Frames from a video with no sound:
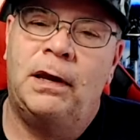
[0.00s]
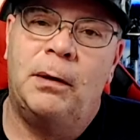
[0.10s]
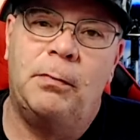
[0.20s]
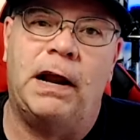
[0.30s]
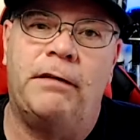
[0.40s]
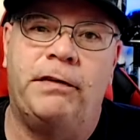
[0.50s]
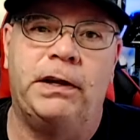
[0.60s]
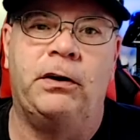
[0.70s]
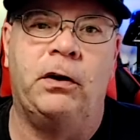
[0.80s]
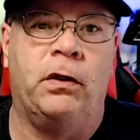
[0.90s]
but I
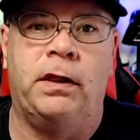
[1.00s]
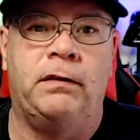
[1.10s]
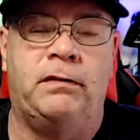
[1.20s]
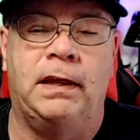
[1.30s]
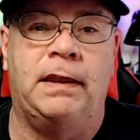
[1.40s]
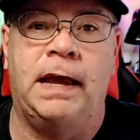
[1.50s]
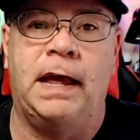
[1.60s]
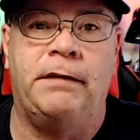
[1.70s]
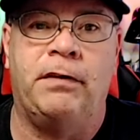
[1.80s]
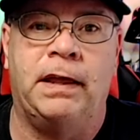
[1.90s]
figured, you know, they said they had
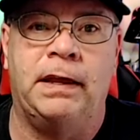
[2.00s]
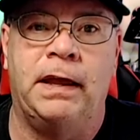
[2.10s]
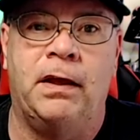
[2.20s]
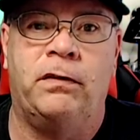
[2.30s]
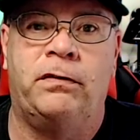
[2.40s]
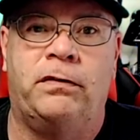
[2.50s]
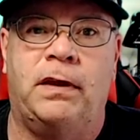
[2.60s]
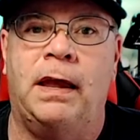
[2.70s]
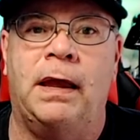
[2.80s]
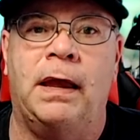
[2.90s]
everything else
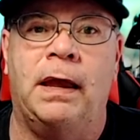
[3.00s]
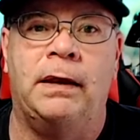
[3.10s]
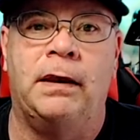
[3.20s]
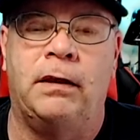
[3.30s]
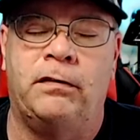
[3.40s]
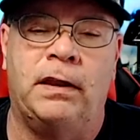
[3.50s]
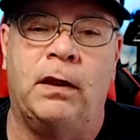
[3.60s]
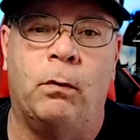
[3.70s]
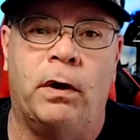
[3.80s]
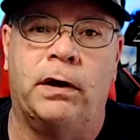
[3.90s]
and they said they
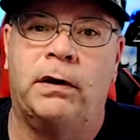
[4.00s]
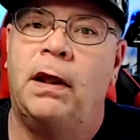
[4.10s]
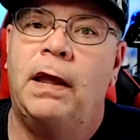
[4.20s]
worked,